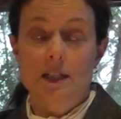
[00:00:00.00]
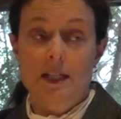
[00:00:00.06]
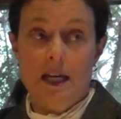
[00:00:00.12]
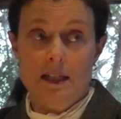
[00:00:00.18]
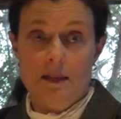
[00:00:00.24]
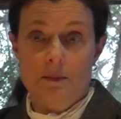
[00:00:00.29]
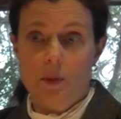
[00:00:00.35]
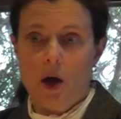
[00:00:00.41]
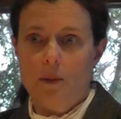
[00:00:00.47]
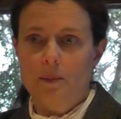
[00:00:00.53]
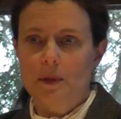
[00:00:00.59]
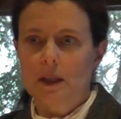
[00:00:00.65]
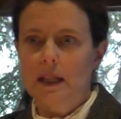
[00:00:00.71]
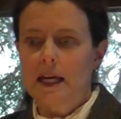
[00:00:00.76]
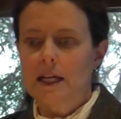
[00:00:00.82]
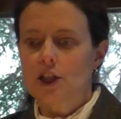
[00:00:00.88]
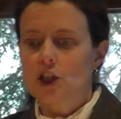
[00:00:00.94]
dense
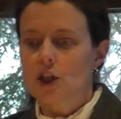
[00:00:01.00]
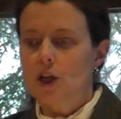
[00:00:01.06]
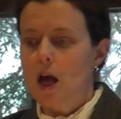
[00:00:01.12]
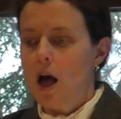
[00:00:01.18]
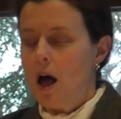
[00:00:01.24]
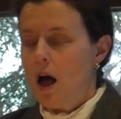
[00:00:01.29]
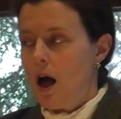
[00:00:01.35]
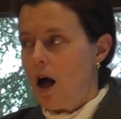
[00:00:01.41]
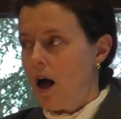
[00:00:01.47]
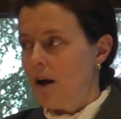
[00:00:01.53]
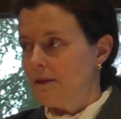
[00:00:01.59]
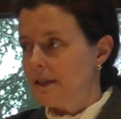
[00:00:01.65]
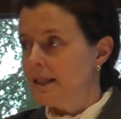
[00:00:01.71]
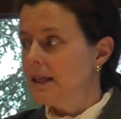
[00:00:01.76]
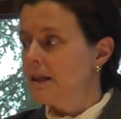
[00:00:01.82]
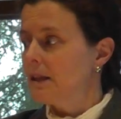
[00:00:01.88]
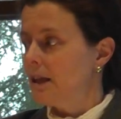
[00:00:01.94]
population, of
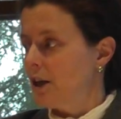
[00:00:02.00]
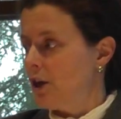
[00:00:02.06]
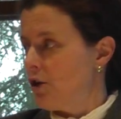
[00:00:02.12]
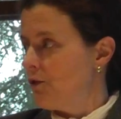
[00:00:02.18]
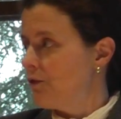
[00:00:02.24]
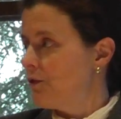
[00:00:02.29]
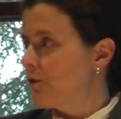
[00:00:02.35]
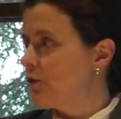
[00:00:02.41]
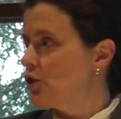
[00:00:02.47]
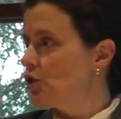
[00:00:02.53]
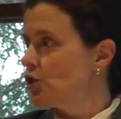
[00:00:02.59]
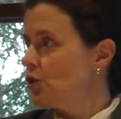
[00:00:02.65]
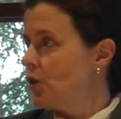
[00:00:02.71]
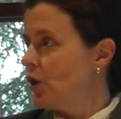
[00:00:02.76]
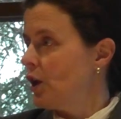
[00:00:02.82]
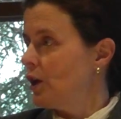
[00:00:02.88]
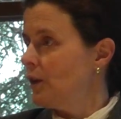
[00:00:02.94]
sealing over the
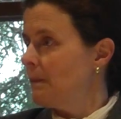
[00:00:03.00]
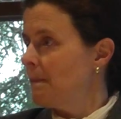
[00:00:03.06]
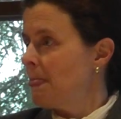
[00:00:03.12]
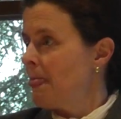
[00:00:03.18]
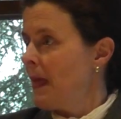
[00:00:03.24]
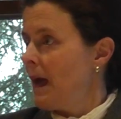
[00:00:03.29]
soil.